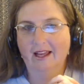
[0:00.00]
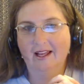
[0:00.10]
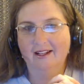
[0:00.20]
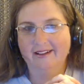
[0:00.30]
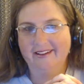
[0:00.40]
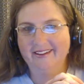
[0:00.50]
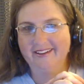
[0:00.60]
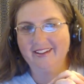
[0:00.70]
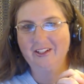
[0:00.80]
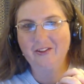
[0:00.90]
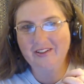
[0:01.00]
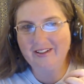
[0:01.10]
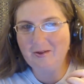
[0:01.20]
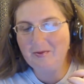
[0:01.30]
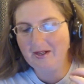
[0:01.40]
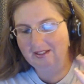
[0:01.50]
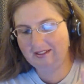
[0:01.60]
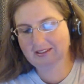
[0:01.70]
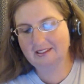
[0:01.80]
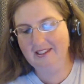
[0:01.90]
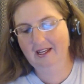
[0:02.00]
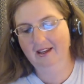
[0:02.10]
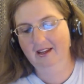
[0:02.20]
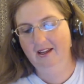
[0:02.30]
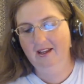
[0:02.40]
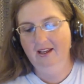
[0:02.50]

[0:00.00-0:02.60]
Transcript: that you would get back into that.